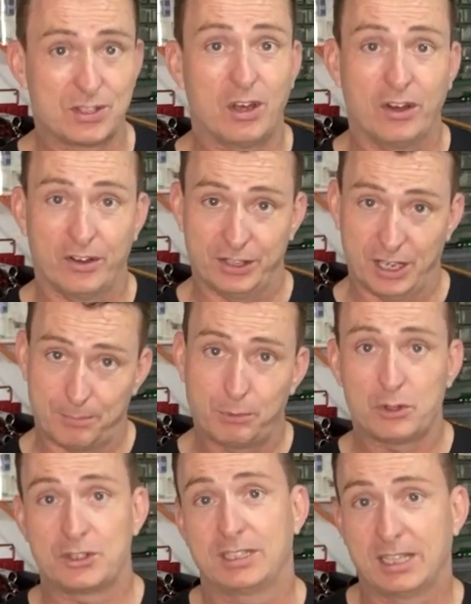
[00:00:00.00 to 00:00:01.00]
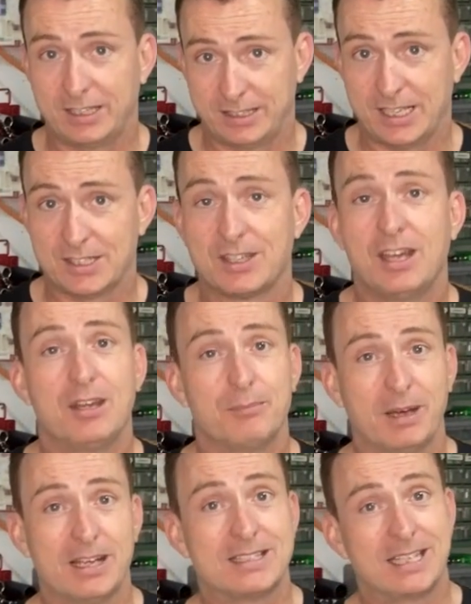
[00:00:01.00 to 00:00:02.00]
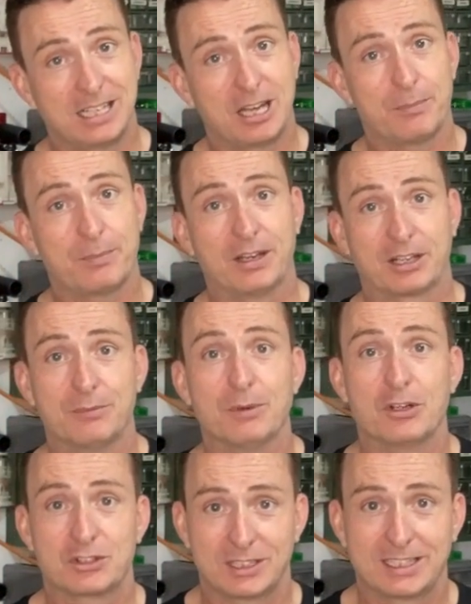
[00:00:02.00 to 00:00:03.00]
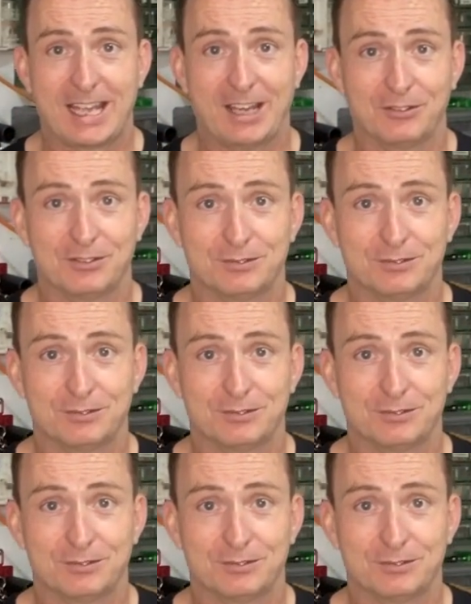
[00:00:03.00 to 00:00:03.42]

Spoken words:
on a project like this by setting up a commercial account.